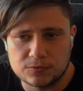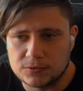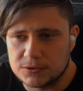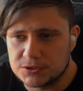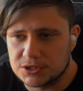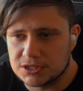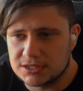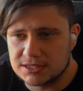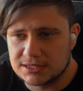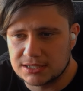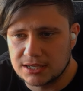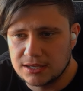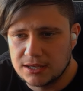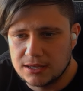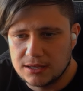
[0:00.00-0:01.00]

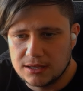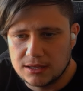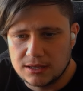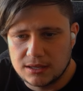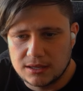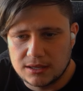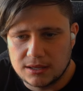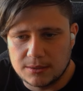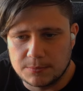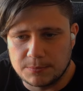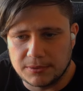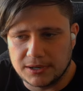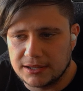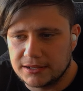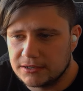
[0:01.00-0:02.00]
Roger's
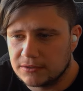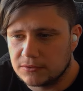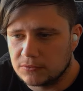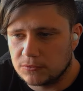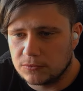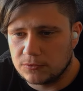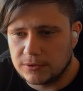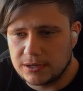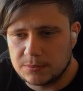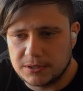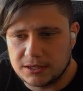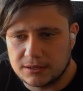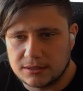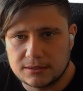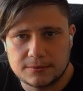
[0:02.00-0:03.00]
Blood
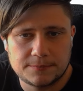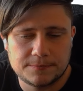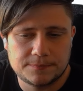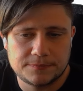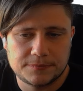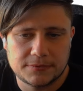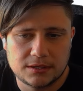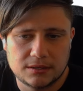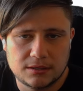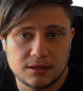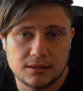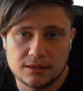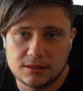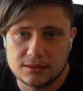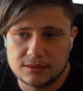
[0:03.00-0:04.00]
Rapier.
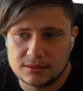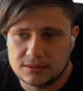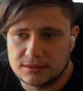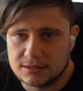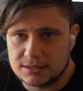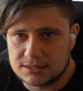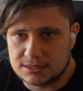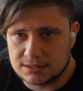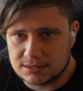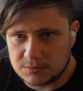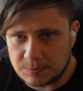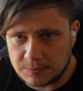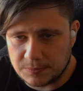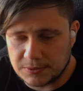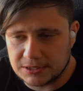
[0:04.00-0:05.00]
This
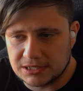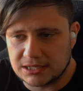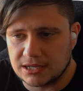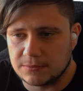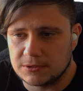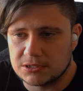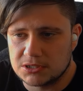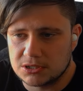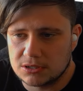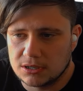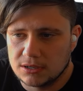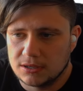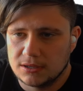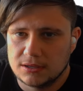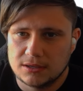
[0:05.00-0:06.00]
is big damage,
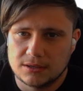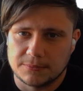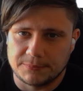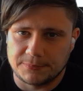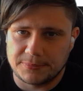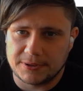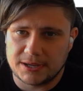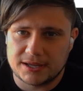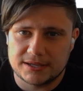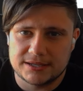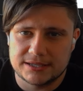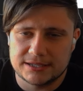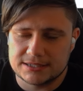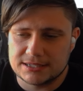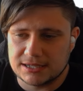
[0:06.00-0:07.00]
but
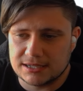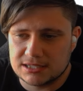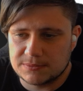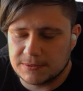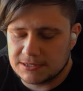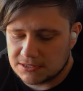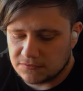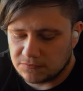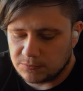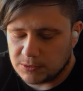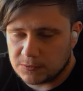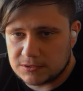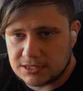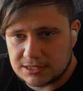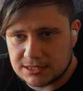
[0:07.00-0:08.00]
it is an expensive
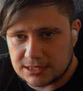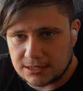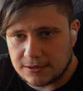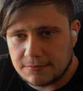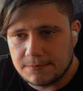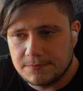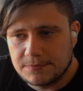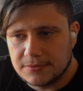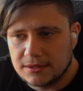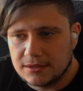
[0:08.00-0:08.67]
build to set up,